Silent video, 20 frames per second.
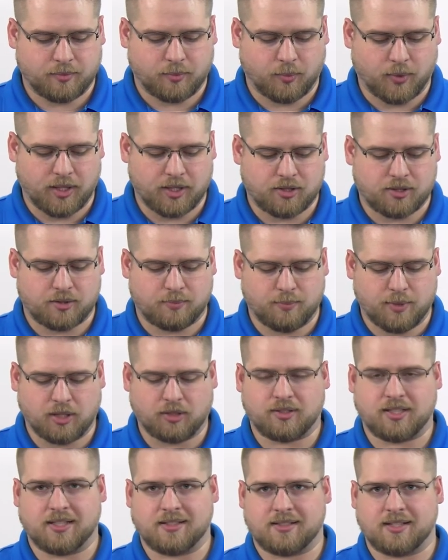which
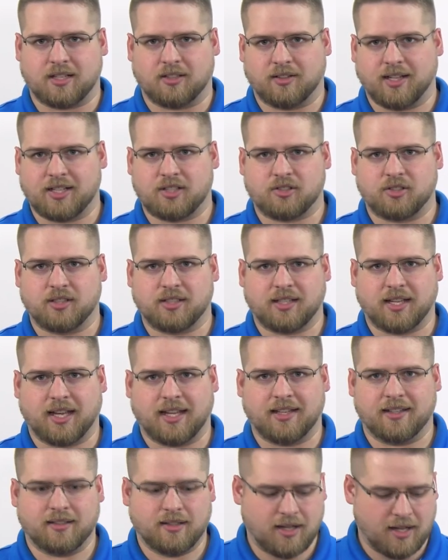Middle Tennessee Electric
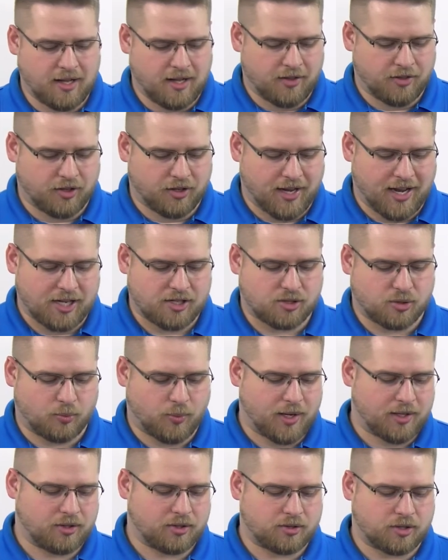and the National
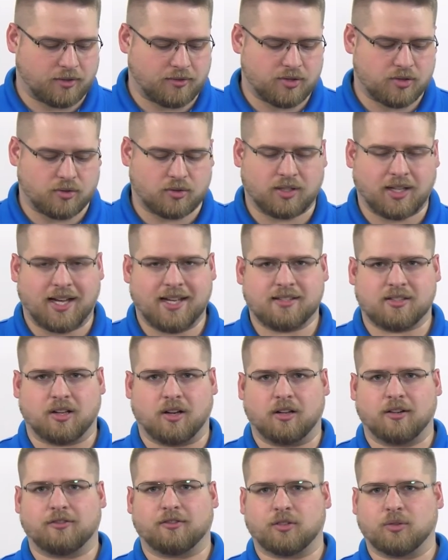Weather Service relies
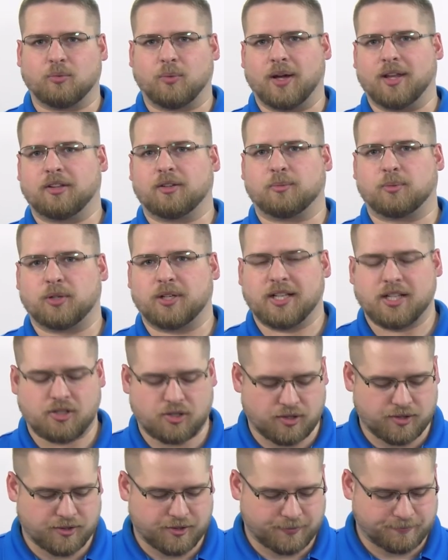on for weather
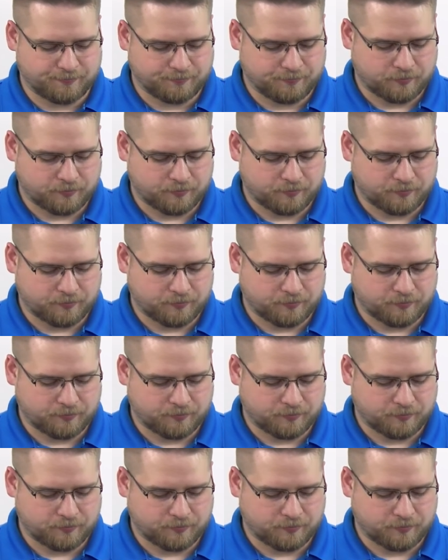predictions.